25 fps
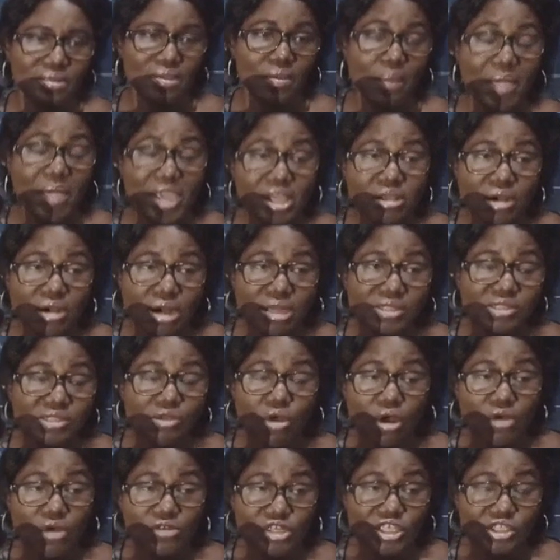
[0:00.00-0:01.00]
Because
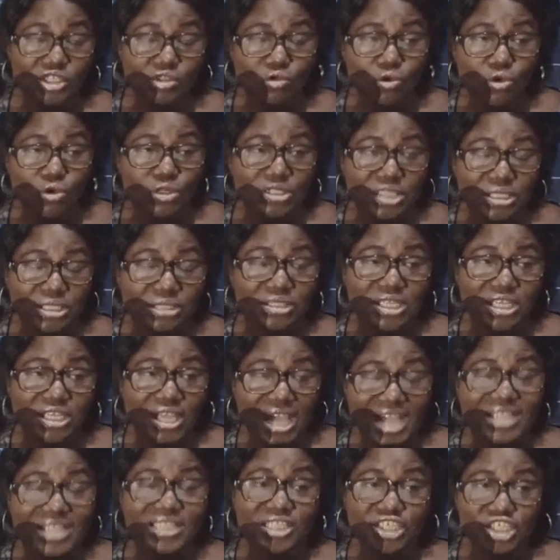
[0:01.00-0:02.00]
of the school, the
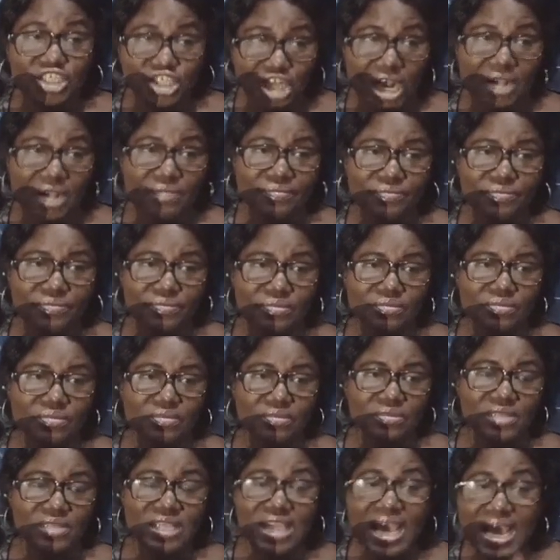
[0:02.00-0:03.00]
head teacher.
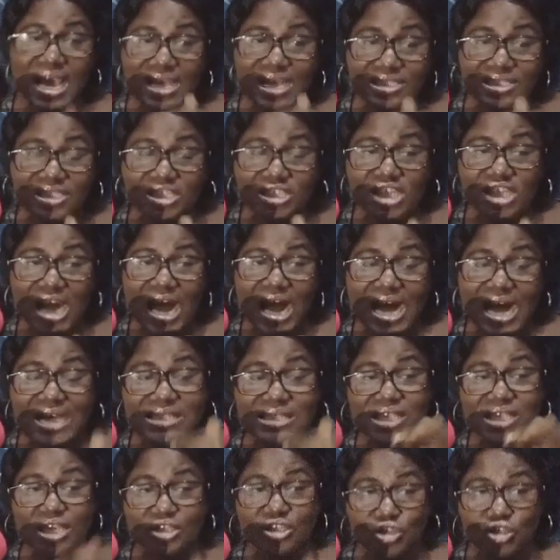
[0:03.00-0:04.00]
The head teacher
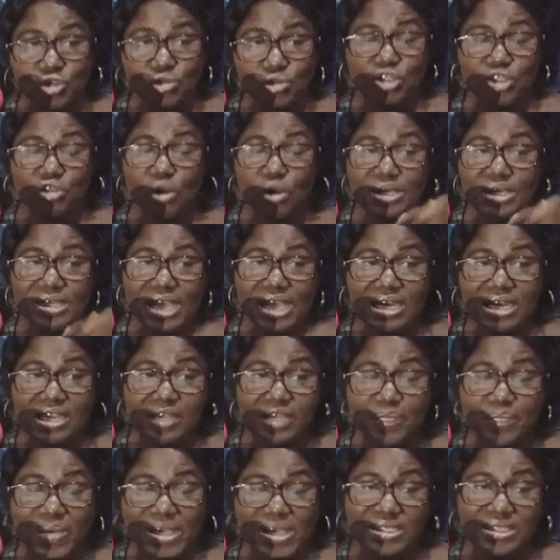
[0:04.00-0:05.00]
has a duty on
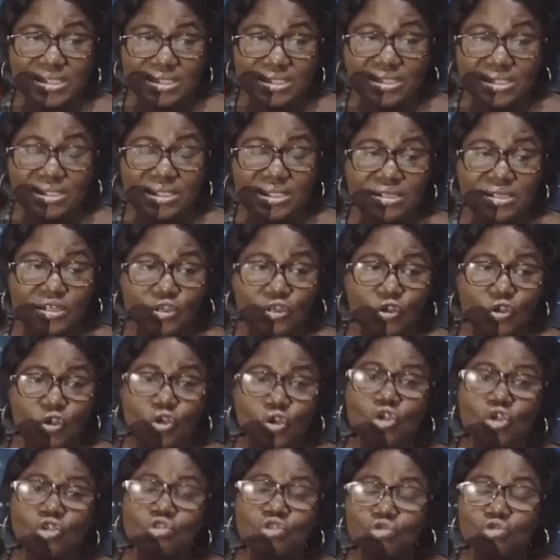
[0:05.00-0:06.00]
daily basis
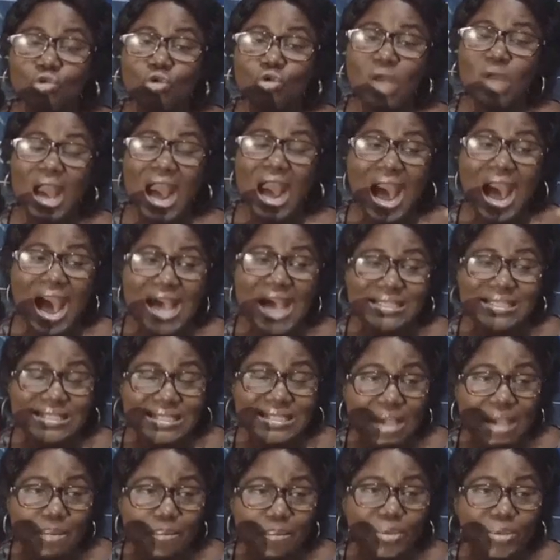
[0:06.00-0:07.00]
to
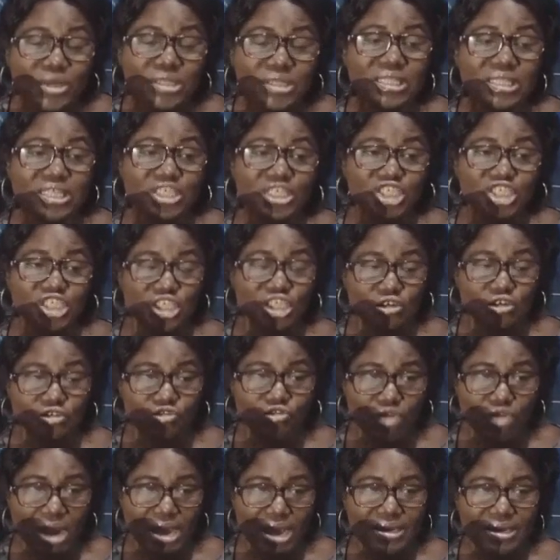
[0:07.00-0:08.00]
assemble the
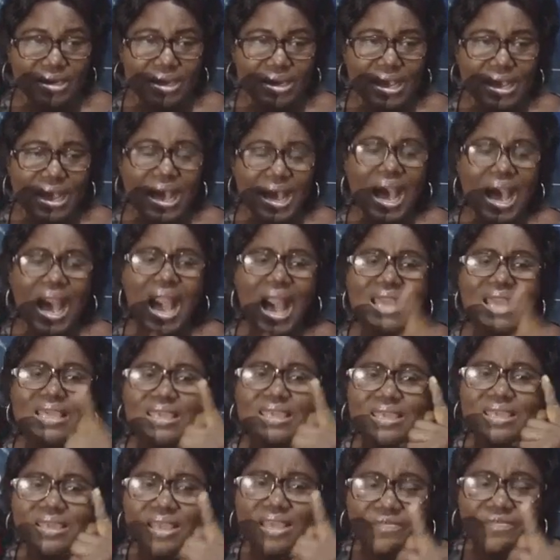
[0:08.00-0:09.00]
children
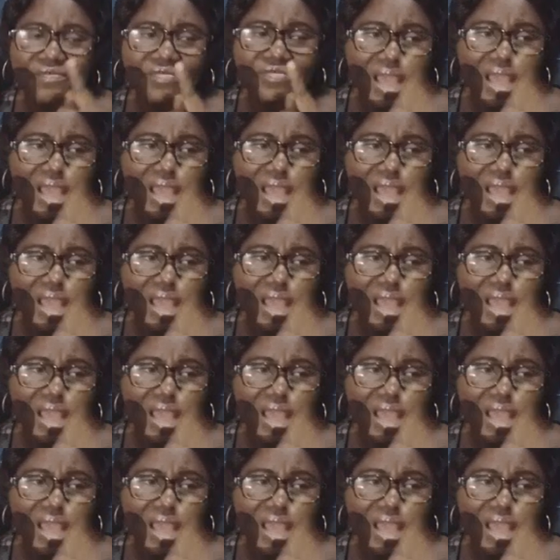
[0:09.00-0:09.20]
and give